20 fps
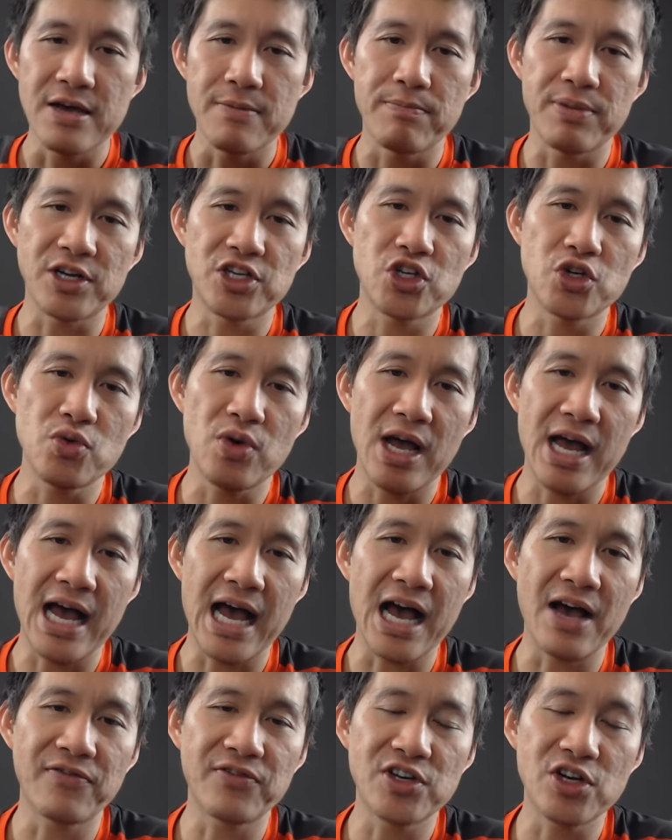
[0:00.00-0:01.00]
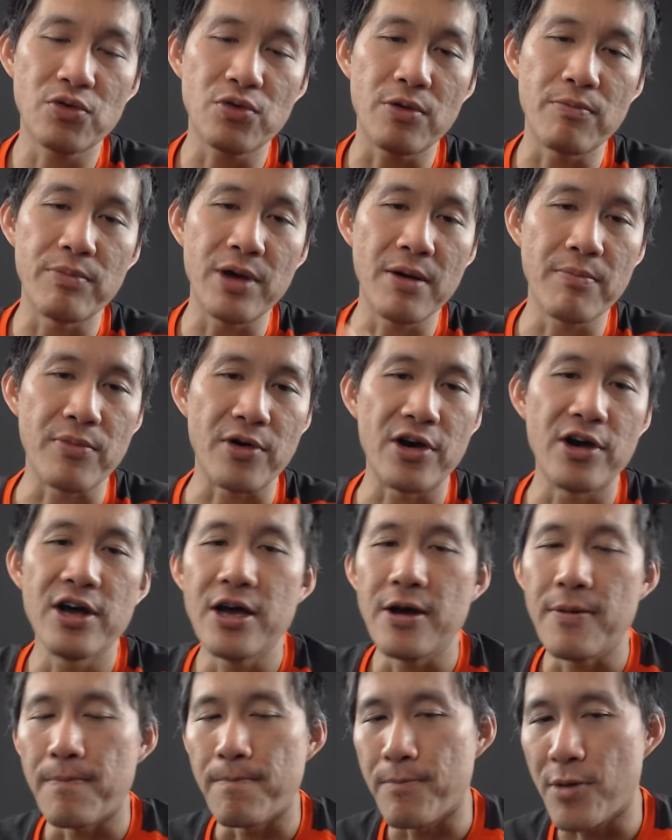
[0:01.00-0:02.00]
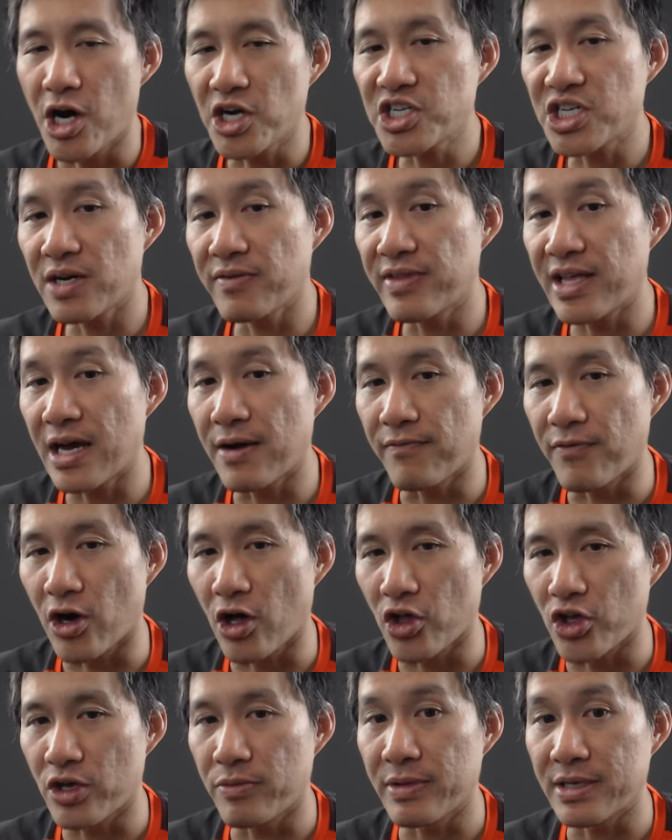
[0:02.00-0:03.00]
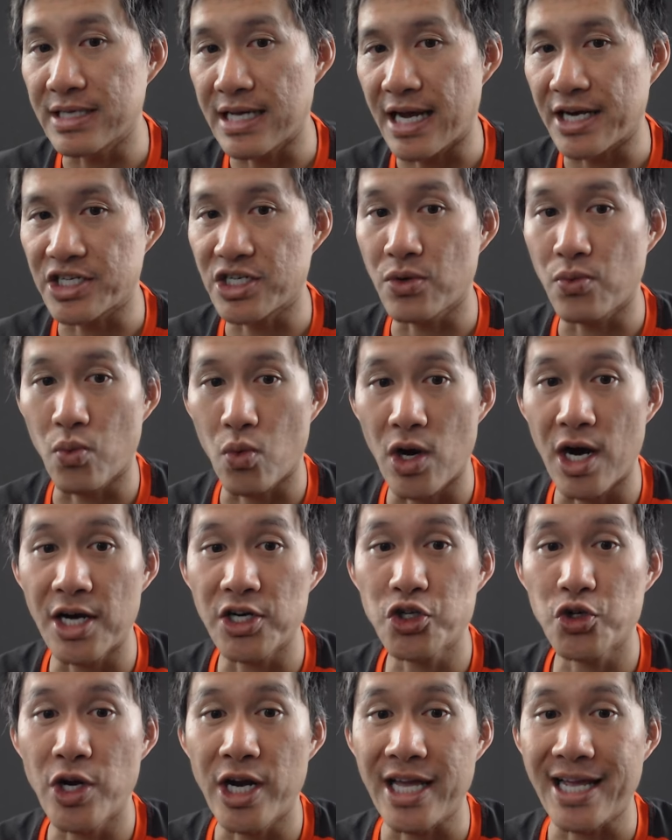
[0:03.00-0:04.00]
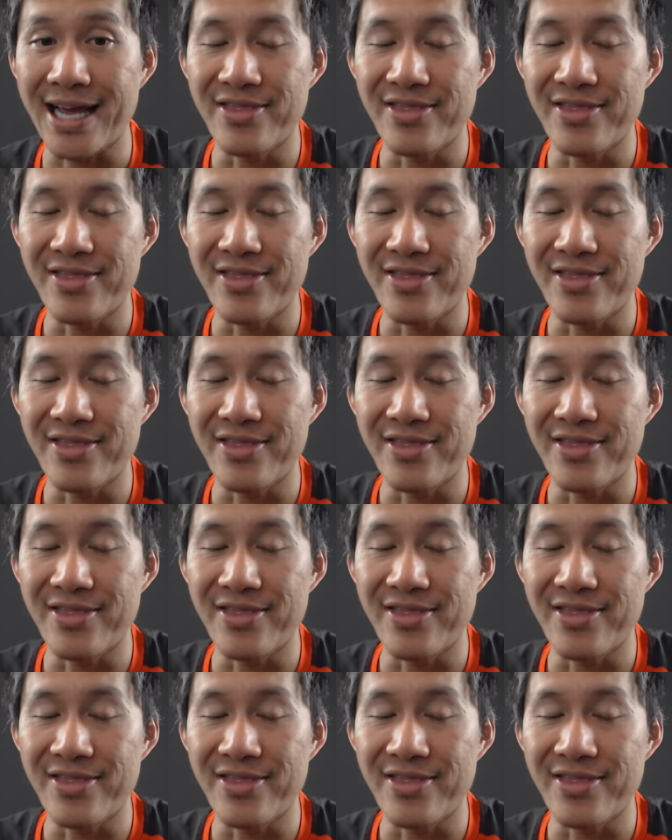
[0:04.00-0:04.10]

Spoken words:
but you have to remember, much of that volume is actually wash trading.